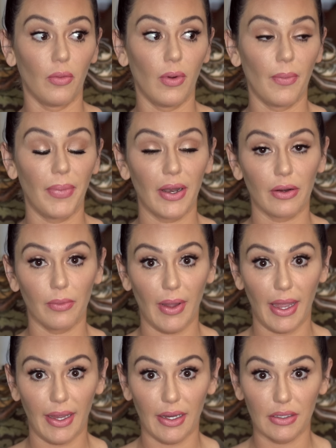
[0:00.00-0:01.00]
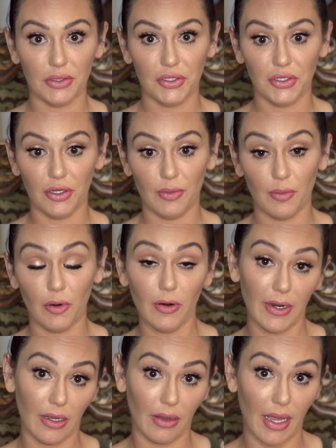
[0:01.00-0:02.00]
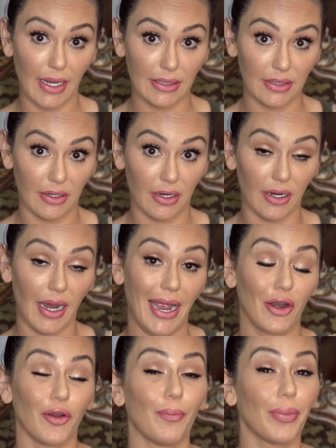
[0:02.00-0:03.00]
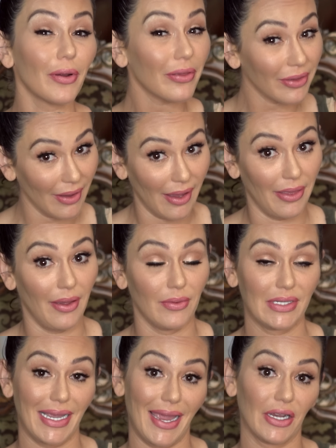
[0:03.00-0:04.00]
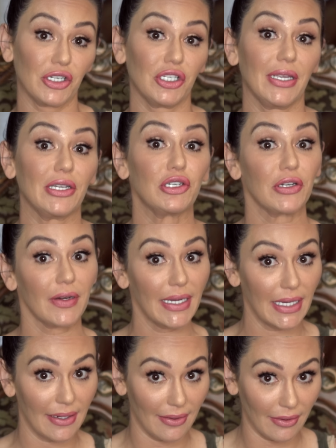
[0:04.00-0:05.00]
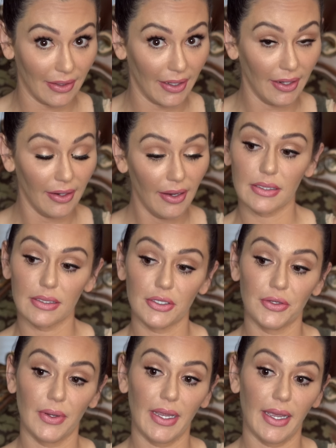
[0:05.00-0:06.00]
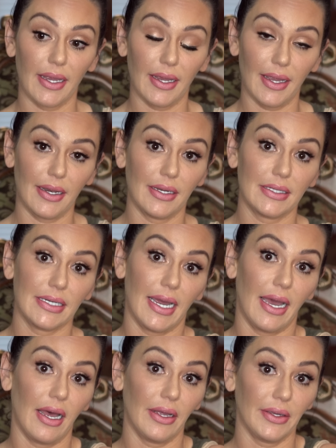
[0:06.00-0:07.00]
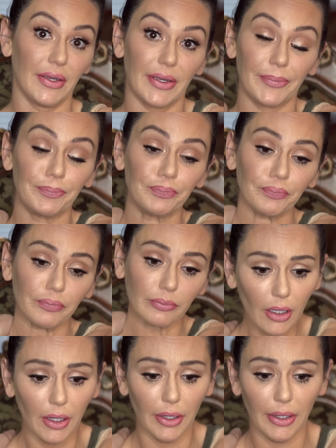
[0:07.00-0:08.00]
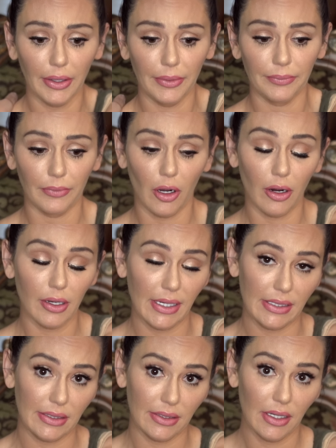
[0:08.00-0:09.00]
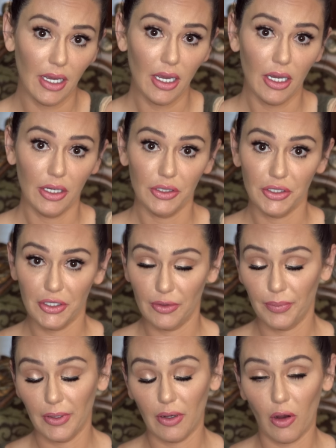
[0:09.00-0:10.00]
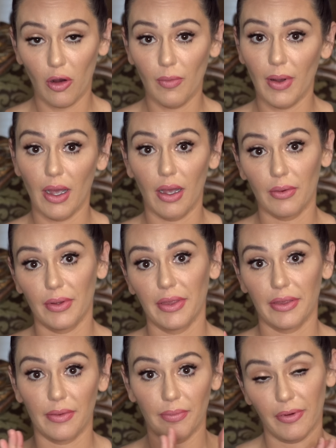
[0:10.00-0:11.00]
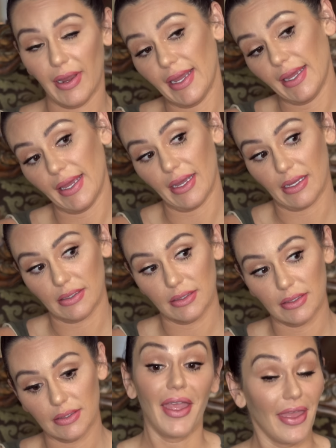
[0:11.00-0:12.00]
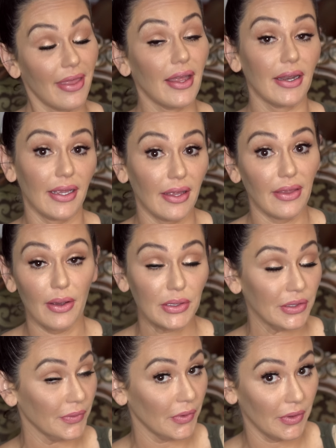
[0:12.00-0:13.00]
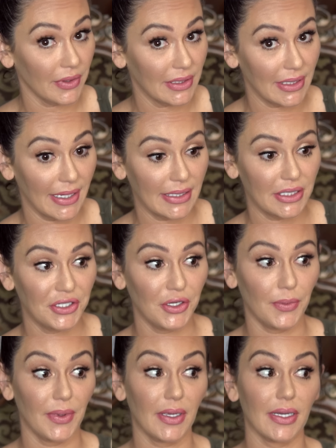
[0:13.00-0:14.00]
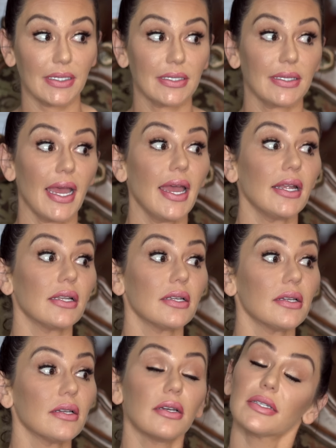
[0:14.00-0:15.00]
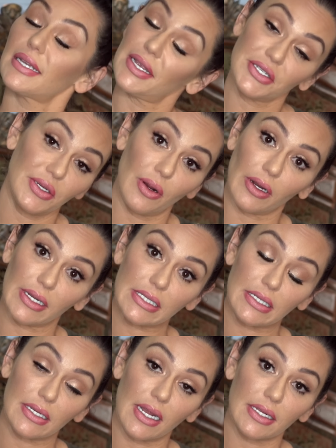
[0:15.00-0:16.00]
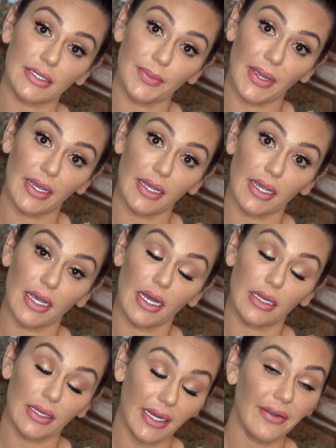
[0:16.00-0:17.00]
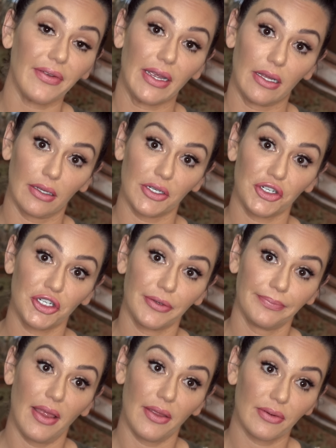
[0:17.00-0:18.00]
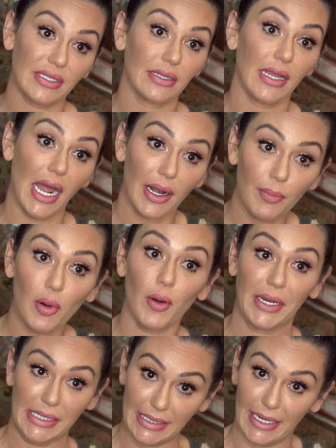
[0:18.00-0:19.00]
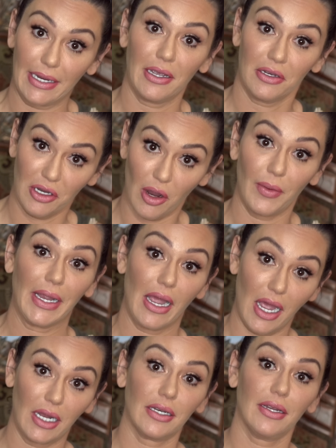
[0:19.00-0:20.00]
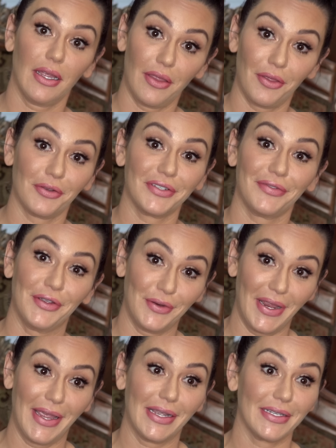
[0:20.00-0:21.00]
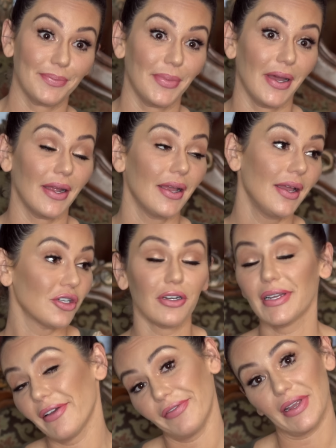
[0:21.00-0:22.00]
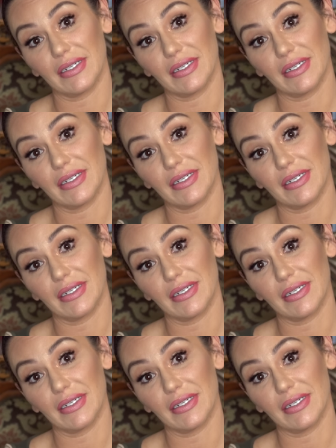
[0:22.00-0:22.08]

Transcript: what better way to memorialize her at her birthday that was actually during Italy is to get an Italian artist to put Oma with praying hands. And that, again, that was a roll of the dice too, because that tattoo artist did not speak a lick of English. And there was a lot of pointing going on in those few days, but turned out